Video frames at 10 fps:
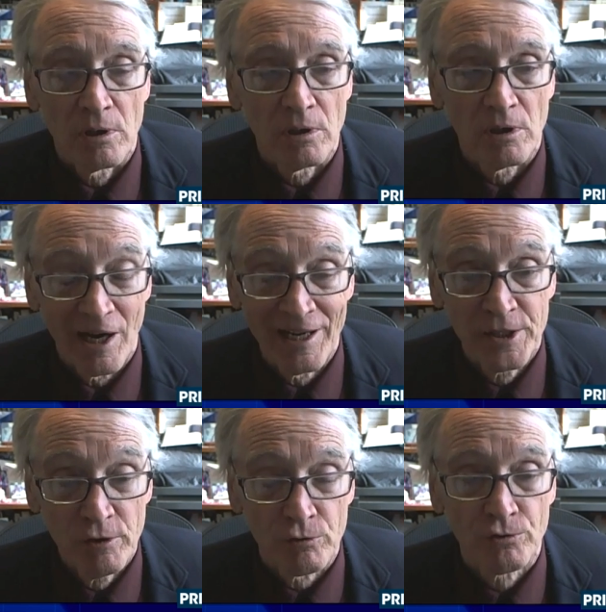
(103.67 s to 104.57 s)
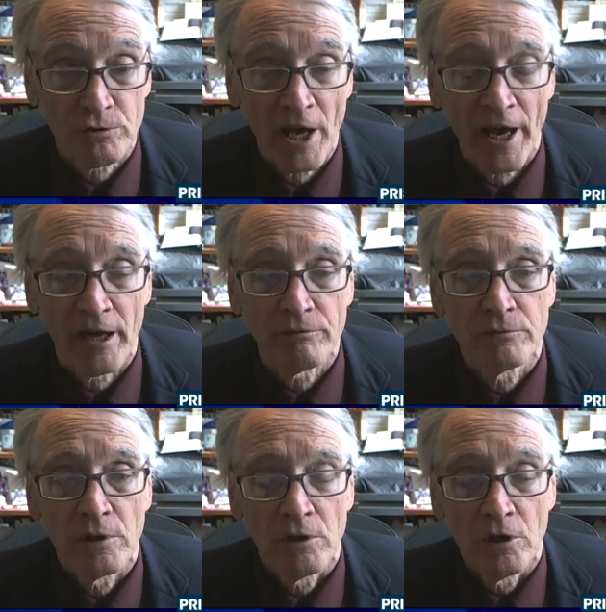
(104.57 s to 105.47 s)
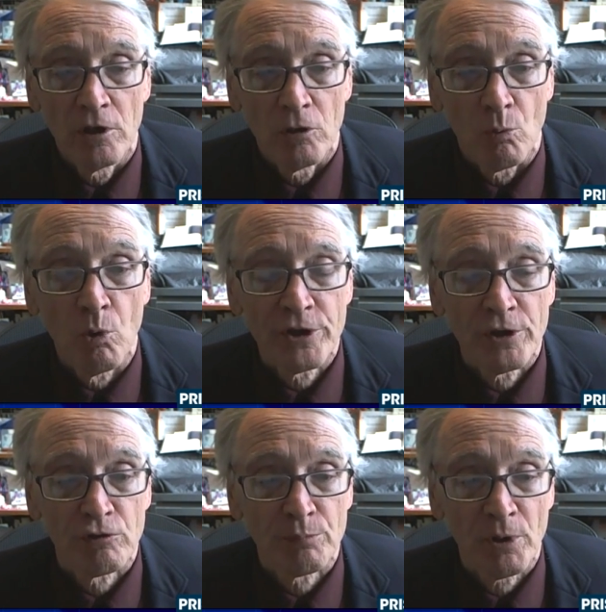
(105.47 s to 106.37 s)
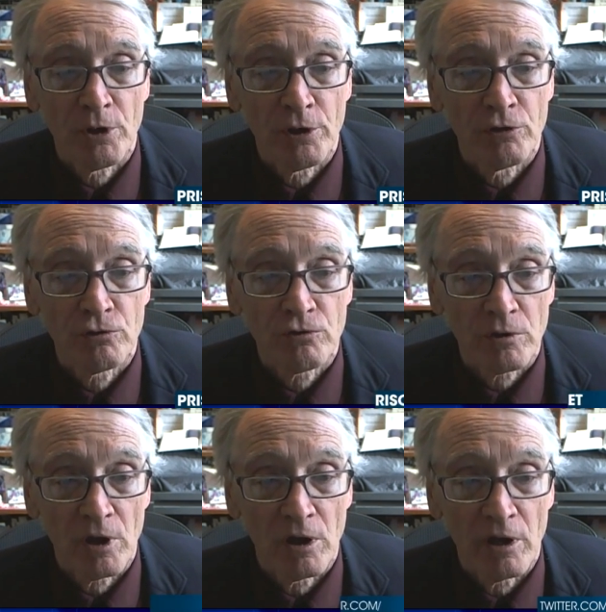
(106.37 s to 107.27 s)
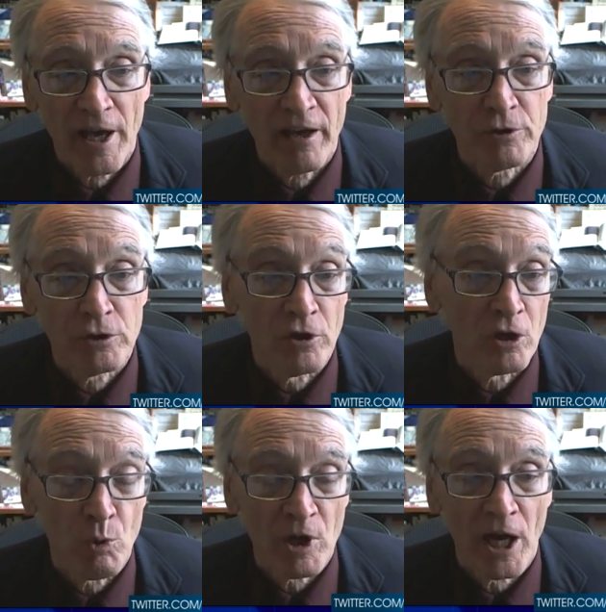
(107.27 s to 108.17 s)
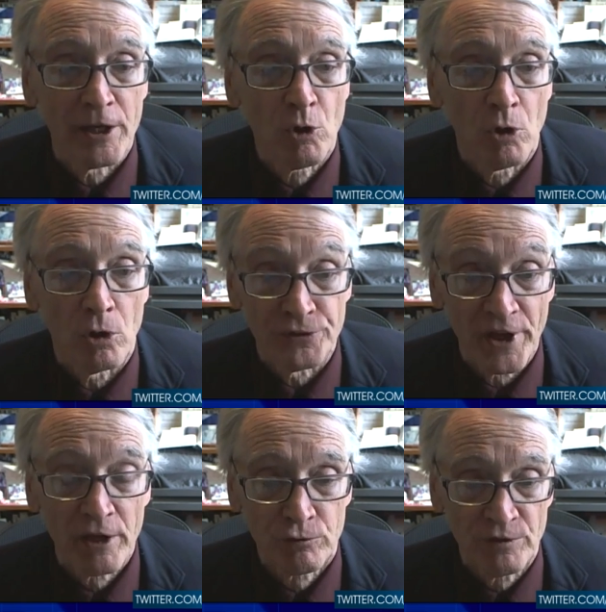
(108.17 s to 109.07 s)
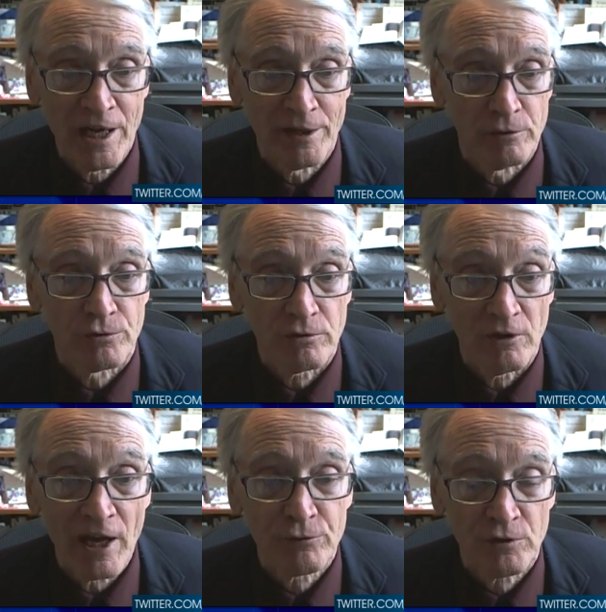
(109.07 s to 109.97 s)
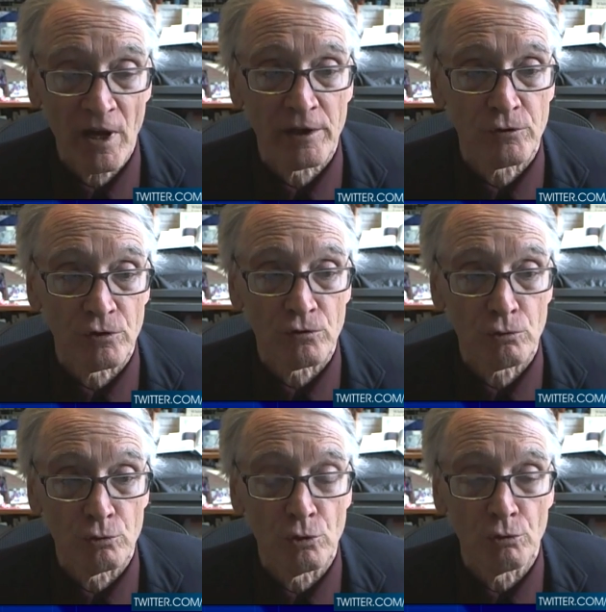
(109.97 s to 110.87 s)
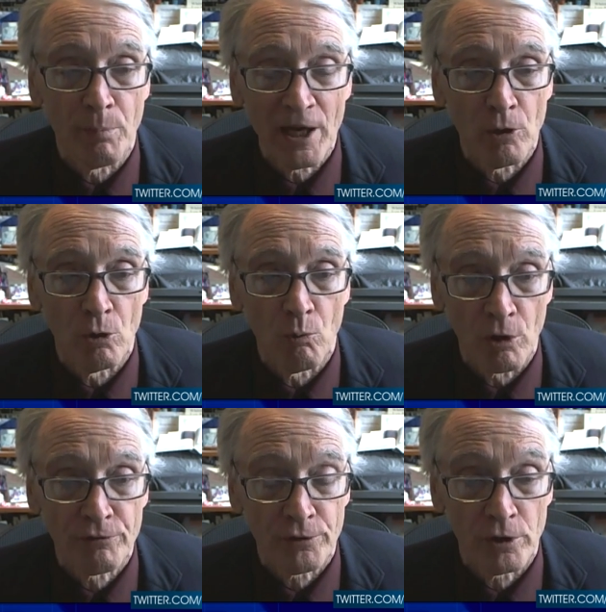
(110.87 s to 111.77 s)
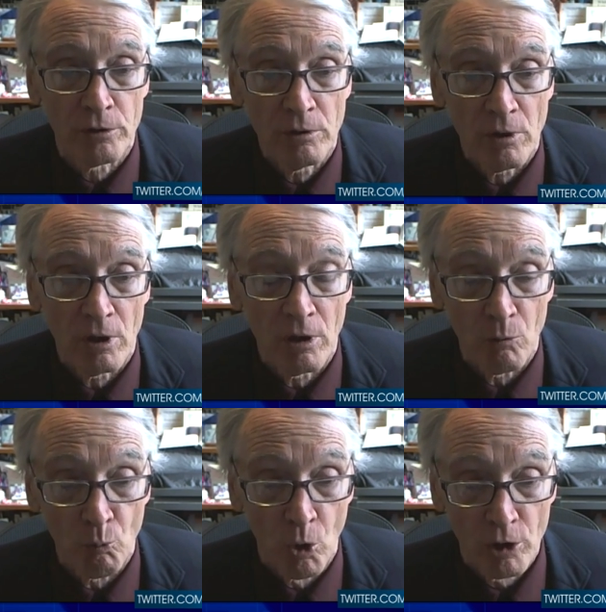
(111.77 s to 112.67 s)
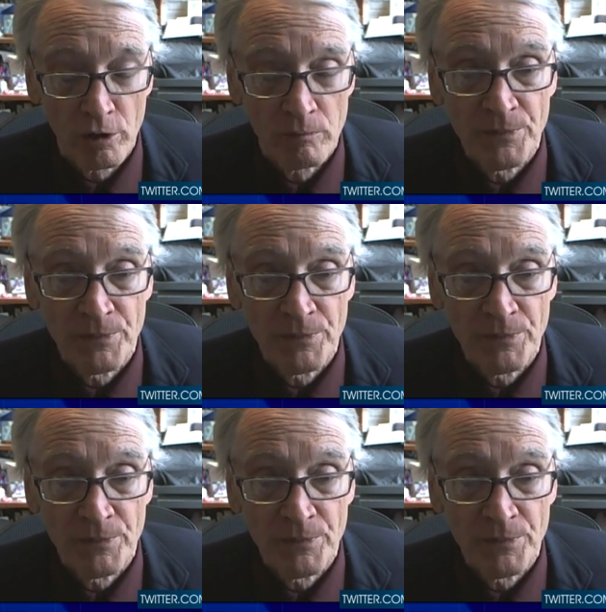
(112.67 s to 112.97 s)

on his staff with experience having done what I call death science, life scientists who do biowarfare work.